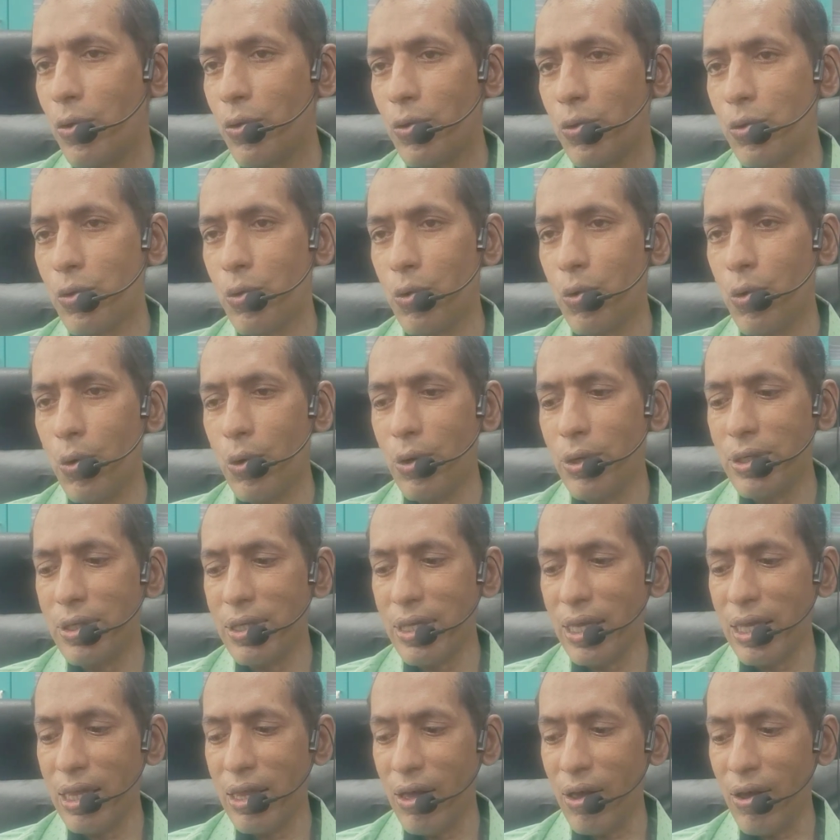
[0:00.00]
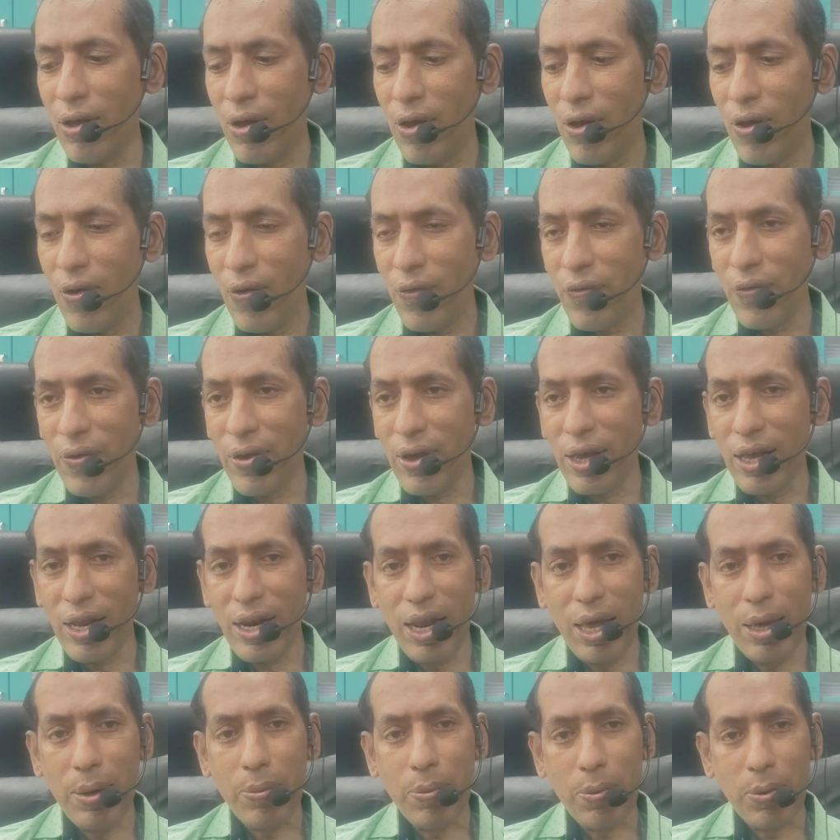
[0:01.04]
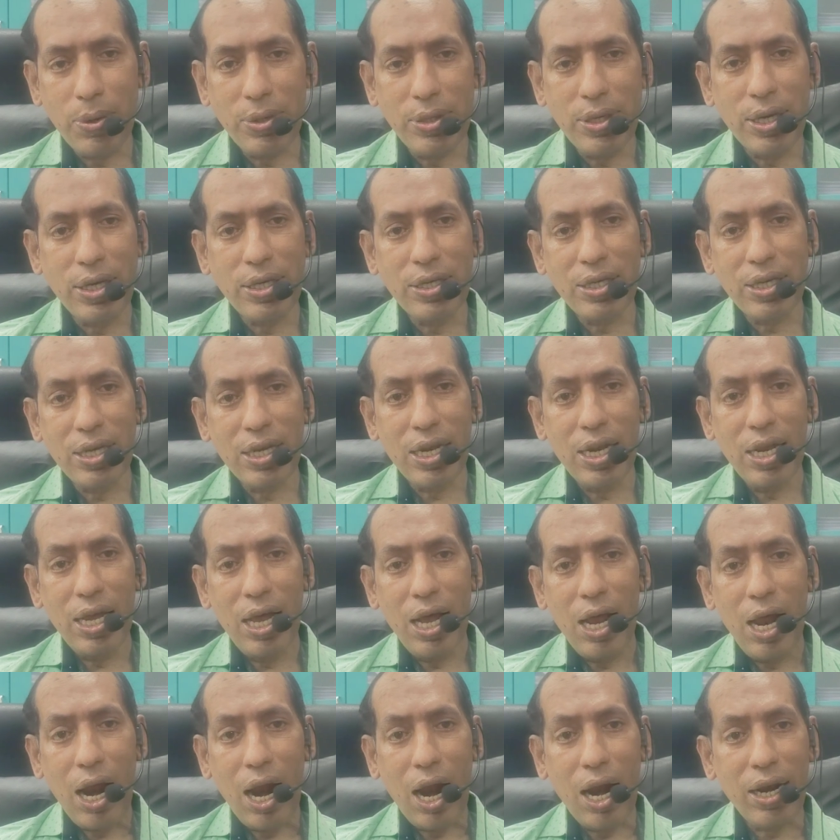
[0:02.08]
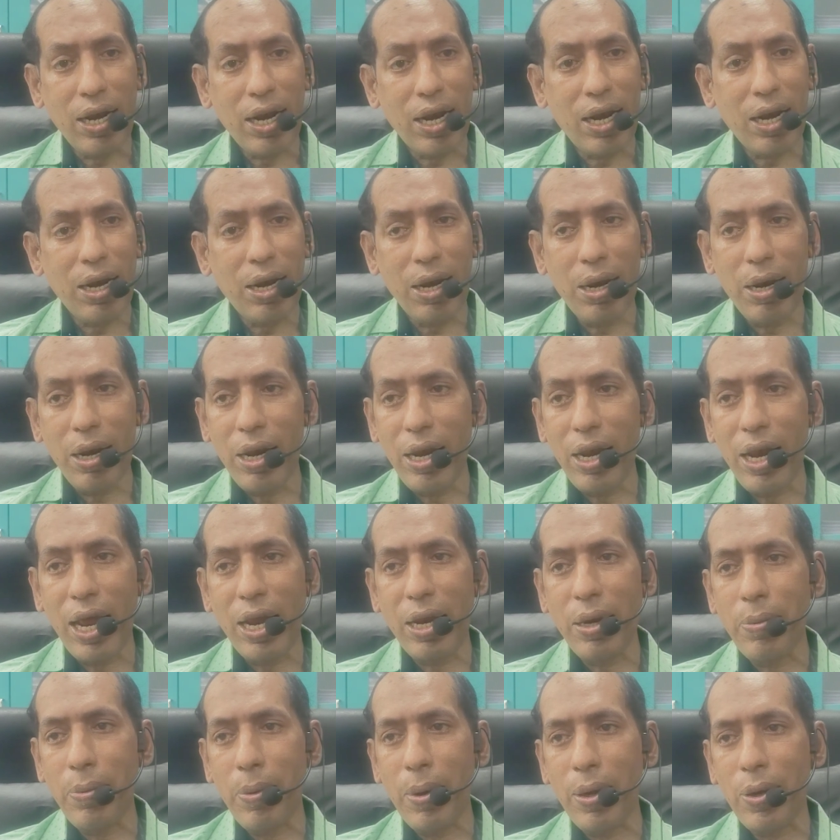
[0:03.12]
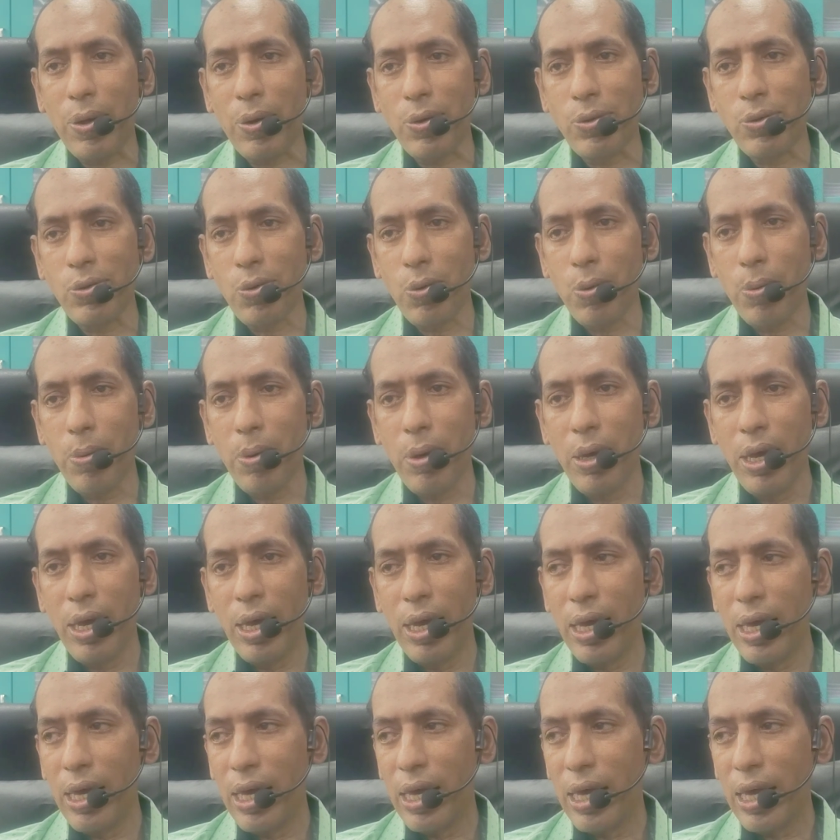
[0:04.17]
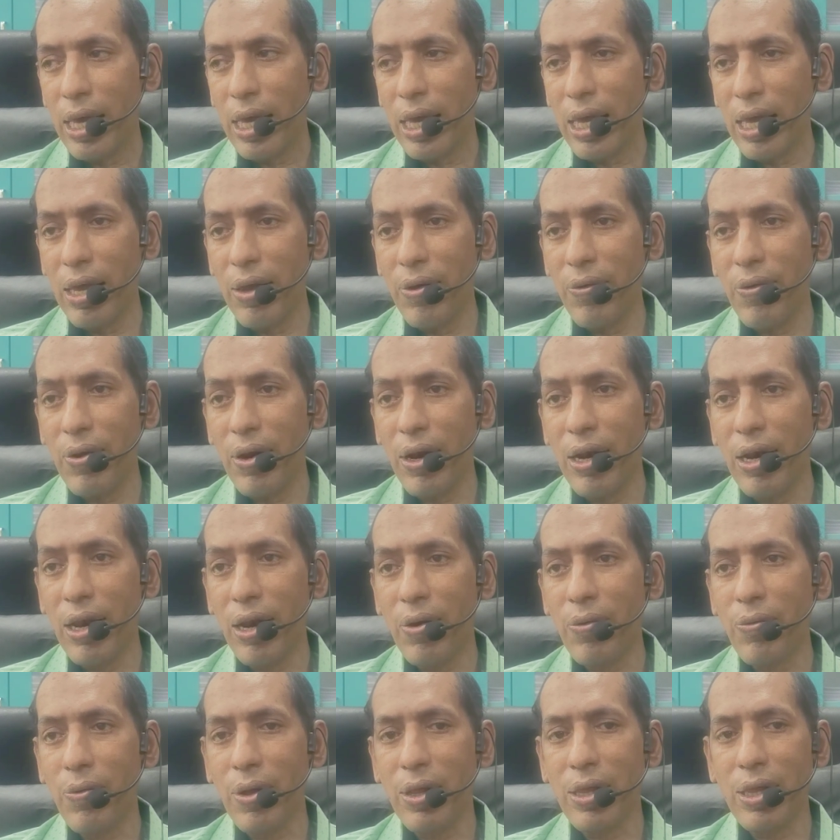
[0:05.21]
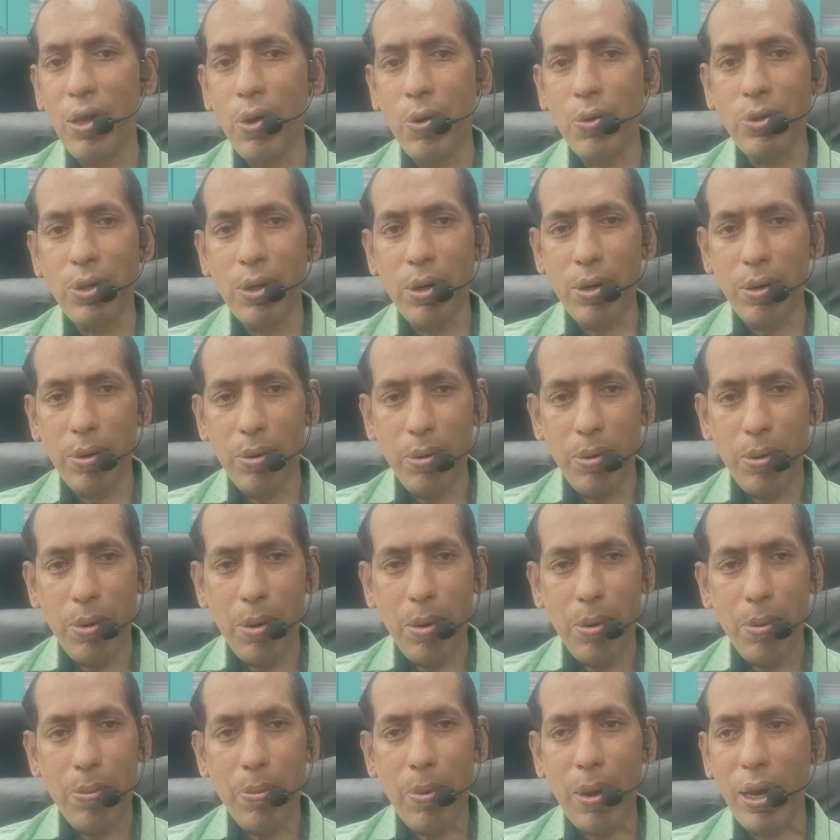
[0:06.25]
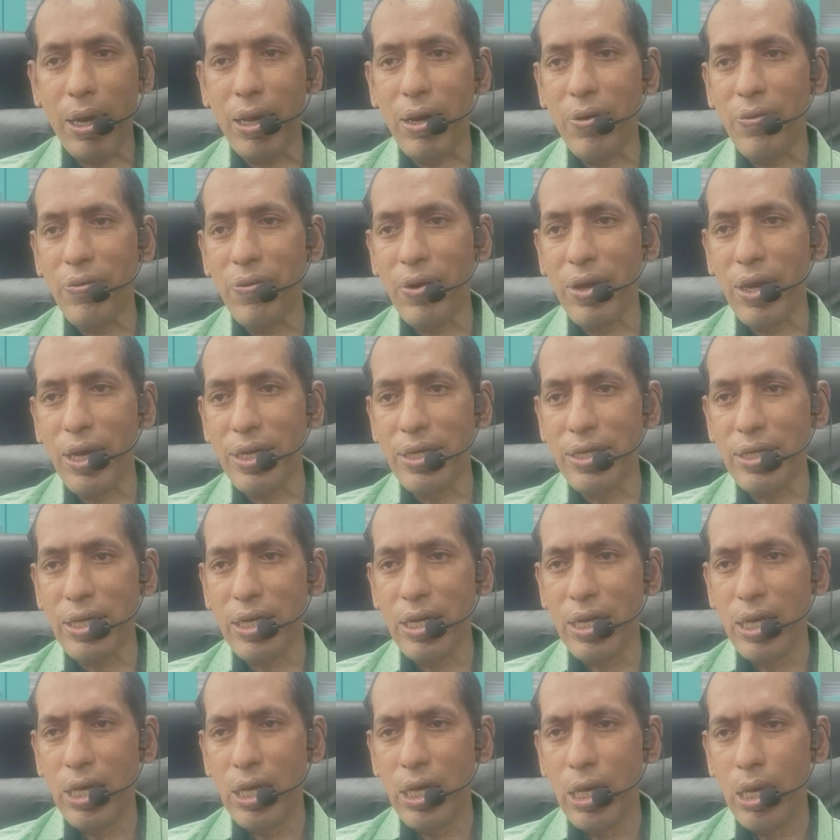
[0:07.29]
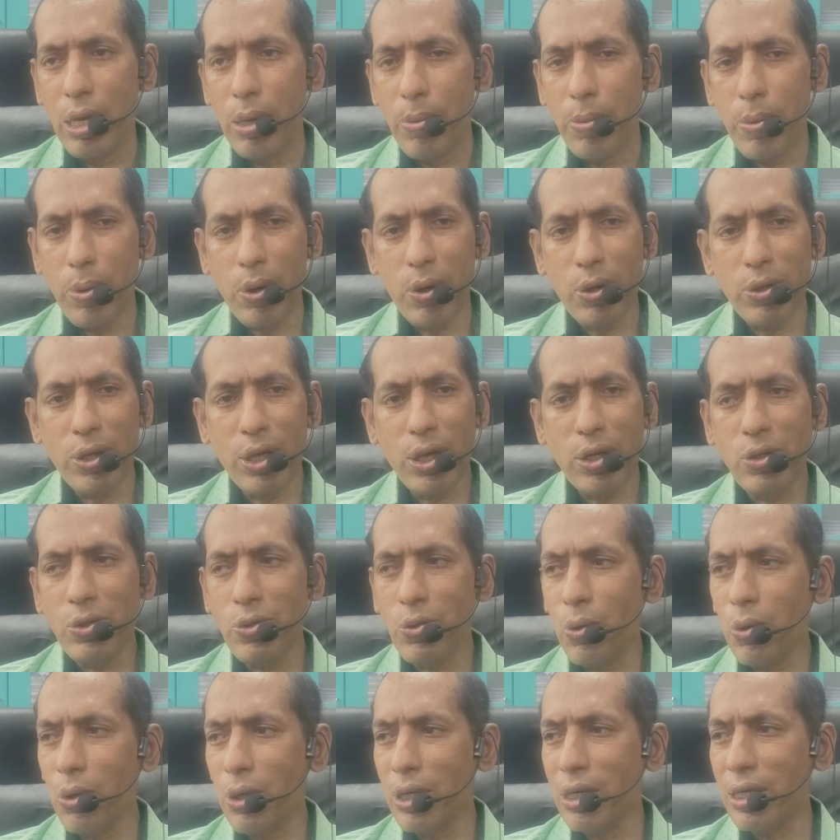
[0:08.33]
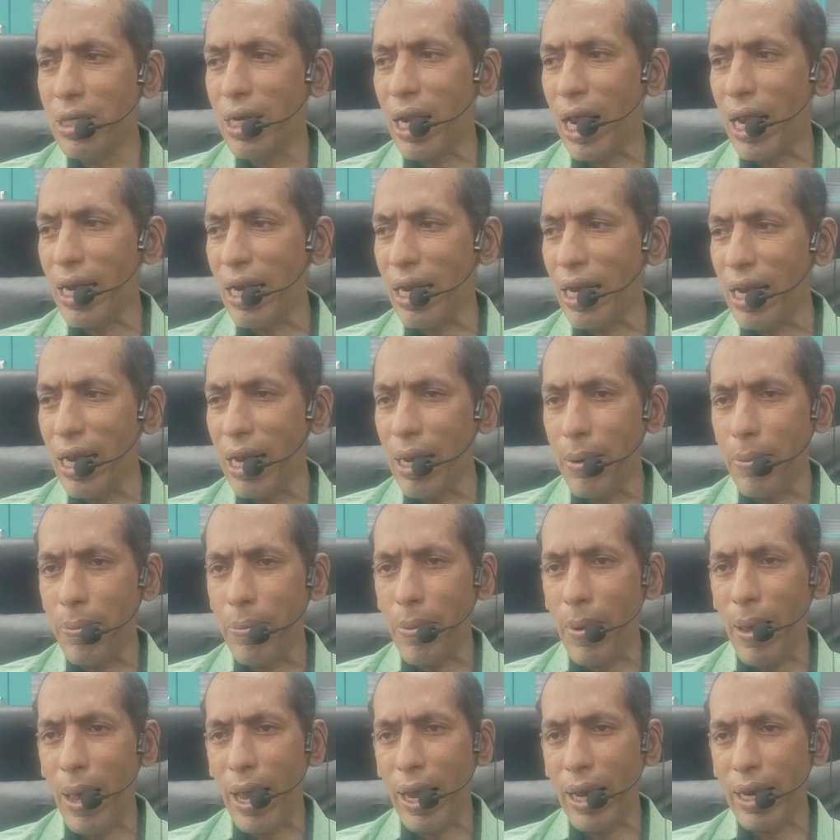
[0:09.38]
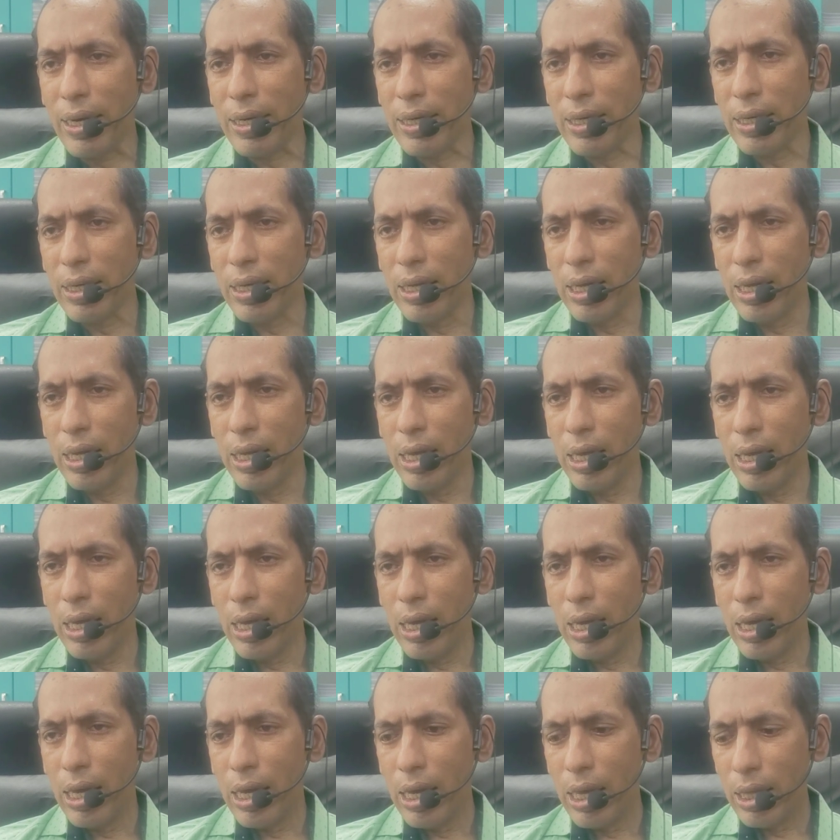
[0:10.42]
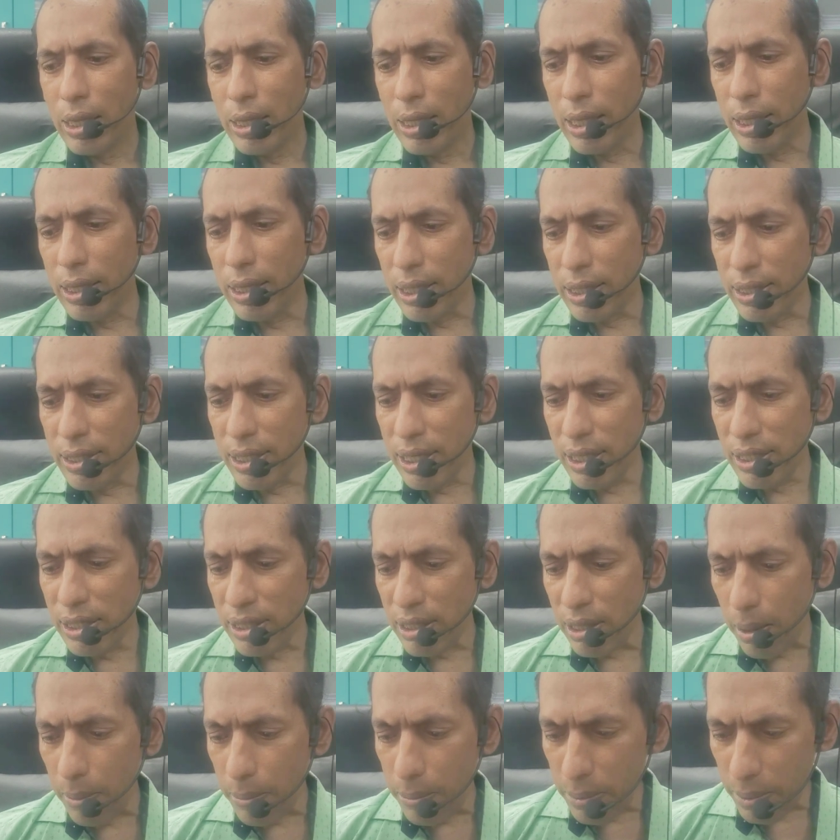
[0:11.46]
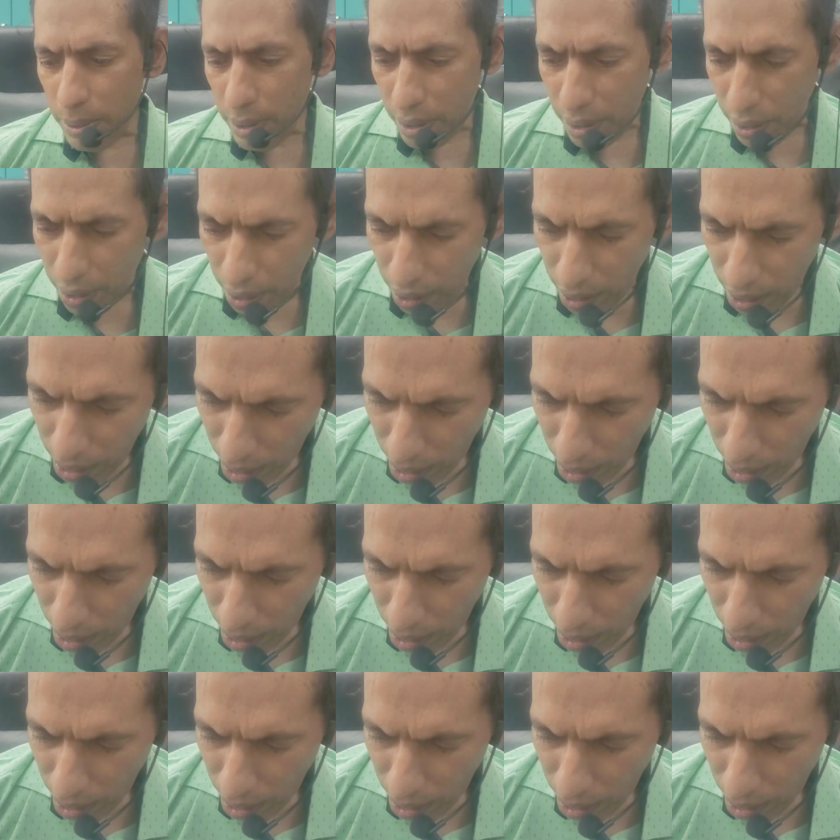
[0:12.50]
So you don't see the finger-like projection under light microscope, even under 1000 magnification, because they are so tightly packed that they just appear